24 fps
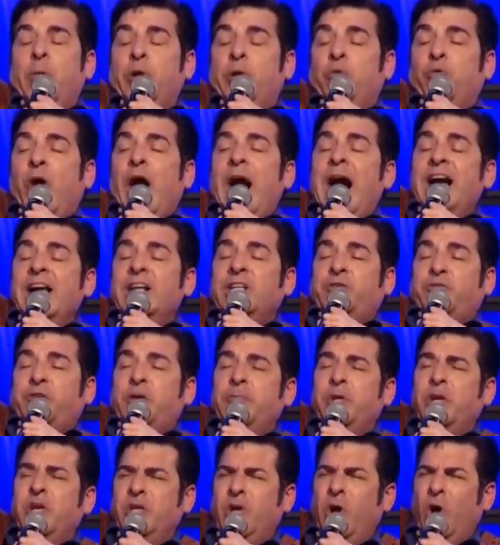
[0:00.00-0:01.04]
rise
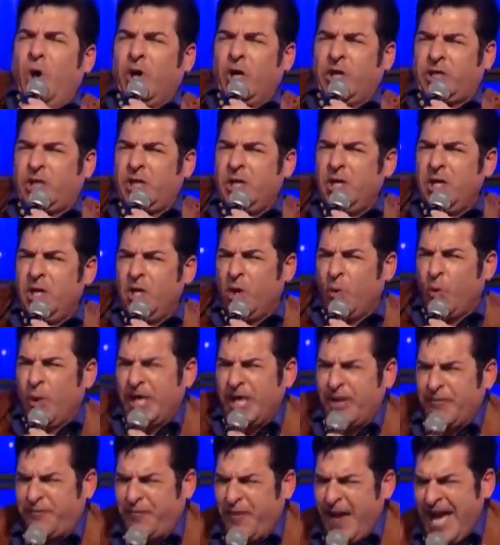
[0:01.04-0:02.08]
from New York would
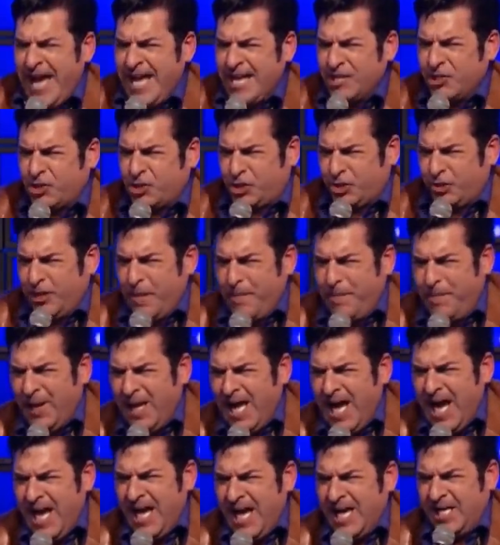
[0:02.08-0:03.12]
avenge the
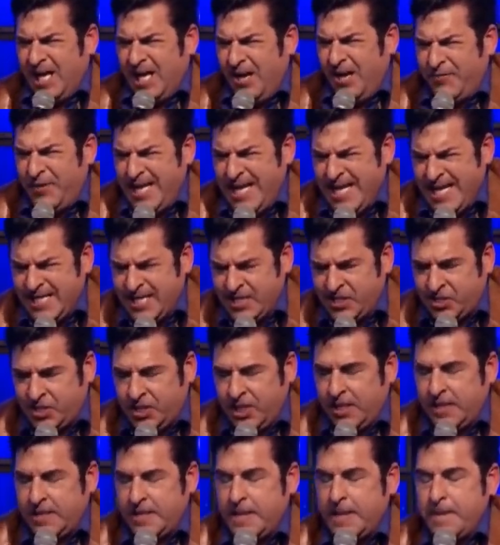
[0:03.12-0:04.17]
blood of the
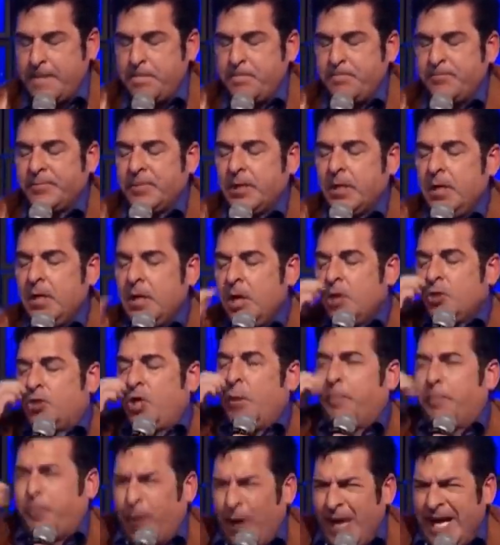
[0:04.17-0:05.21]
innocent,
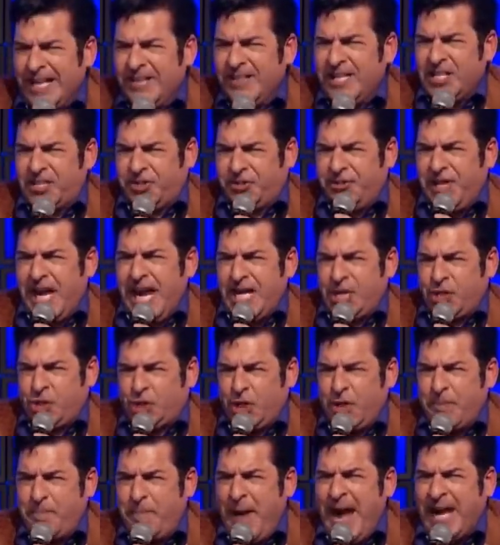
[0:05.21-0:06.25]
to bring this
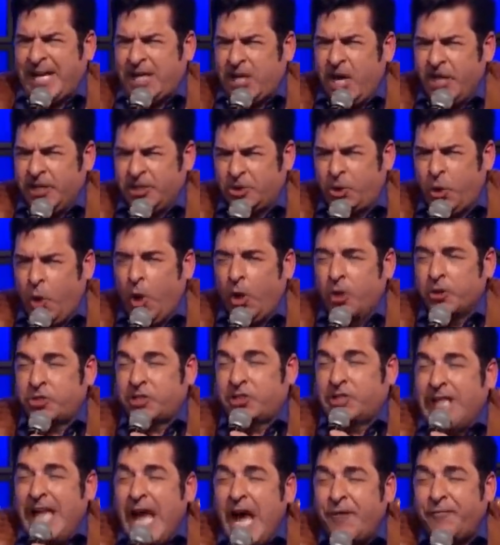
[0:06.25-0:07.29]
nation back on course.
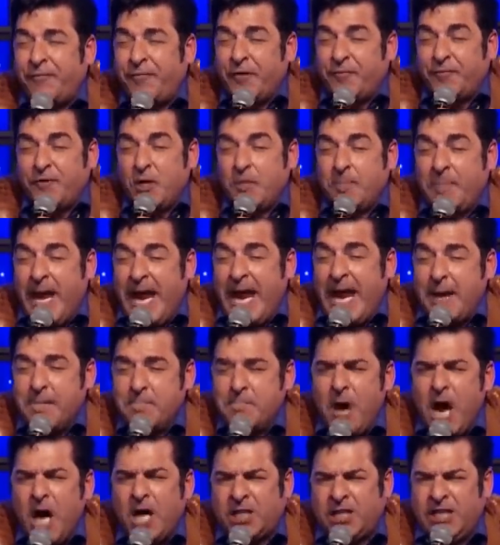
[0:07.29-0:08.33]
Laugh if you may,
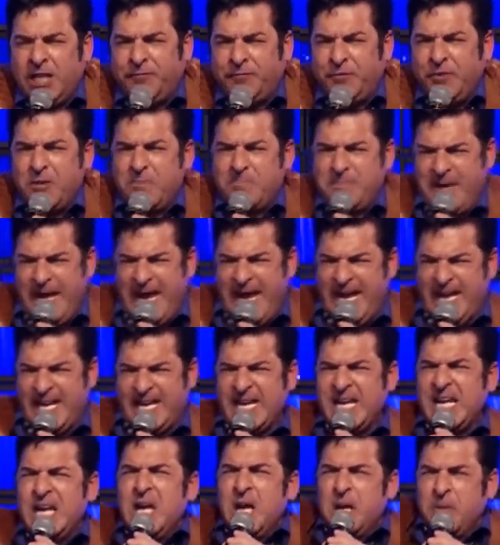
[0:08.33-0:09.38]
mock if you may,
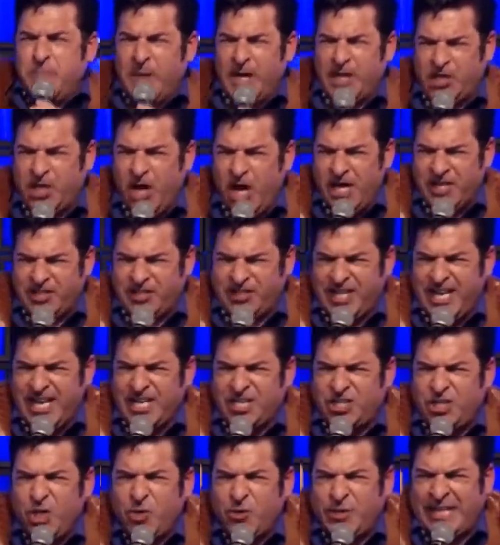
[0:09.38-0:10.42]
but God
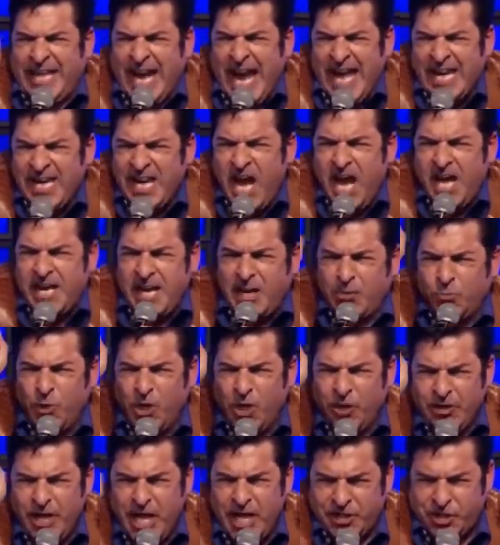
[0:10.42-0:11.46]
says you cannot and
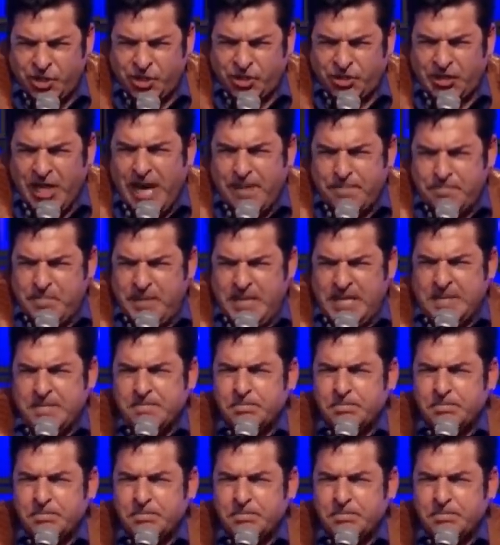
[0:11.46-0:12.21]
will not stop me.